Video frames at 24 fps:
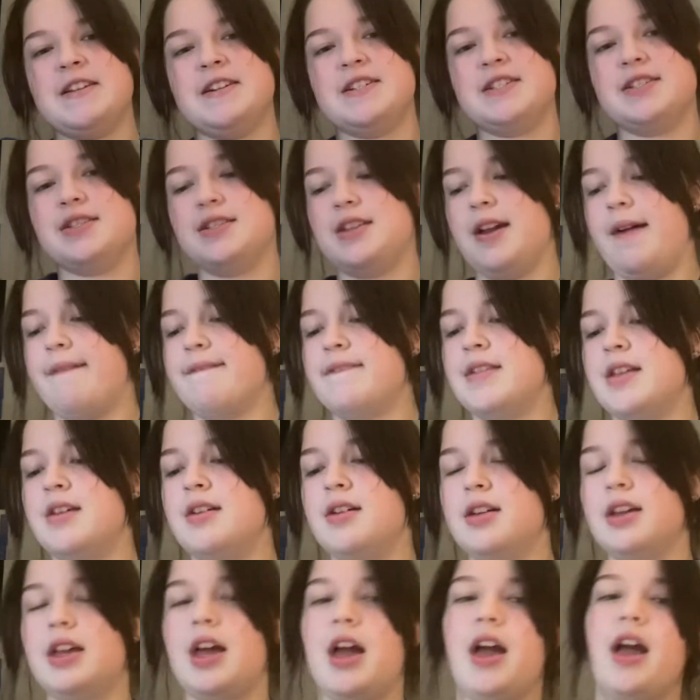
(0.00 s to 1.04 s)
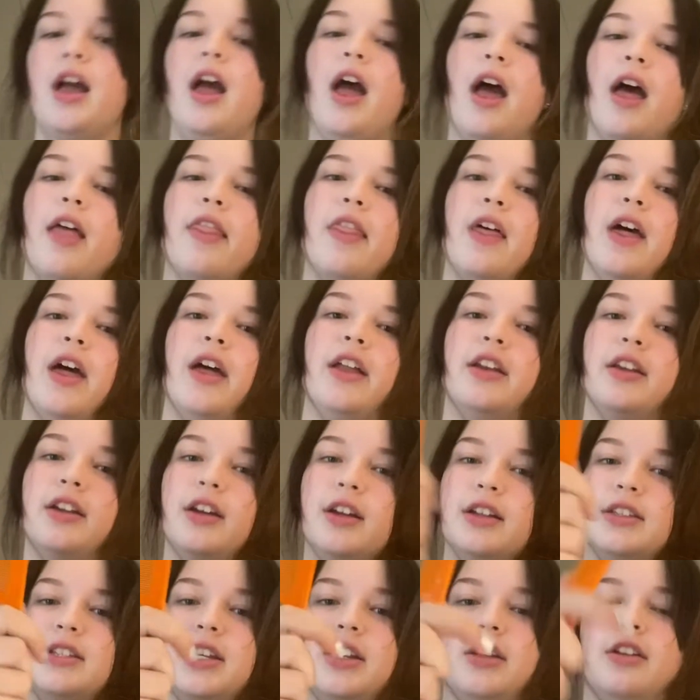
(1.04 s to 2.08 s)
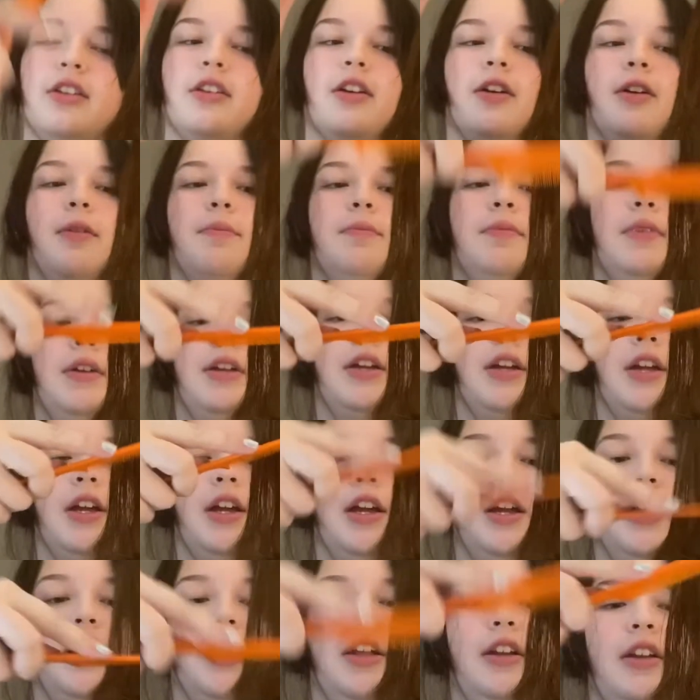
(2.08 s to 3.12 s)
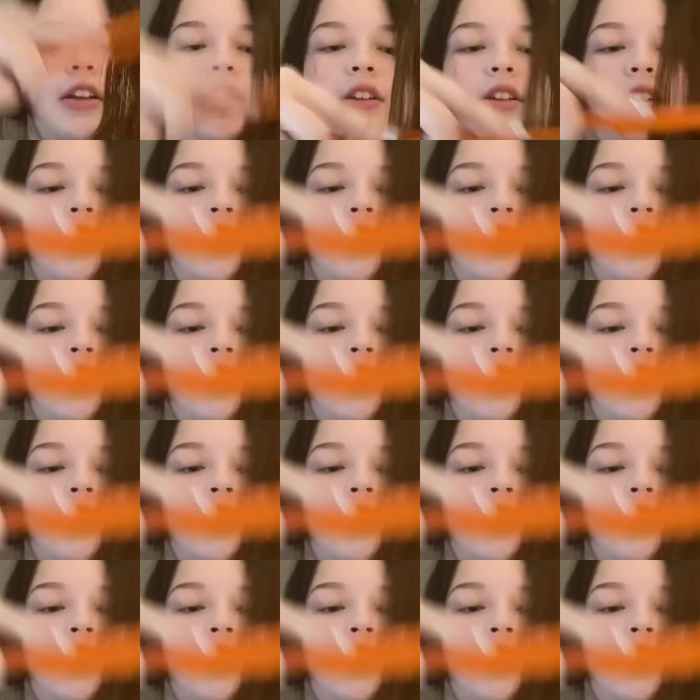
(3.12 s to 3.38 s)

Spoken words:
Yeah. Okay. Then you're going to take a comb and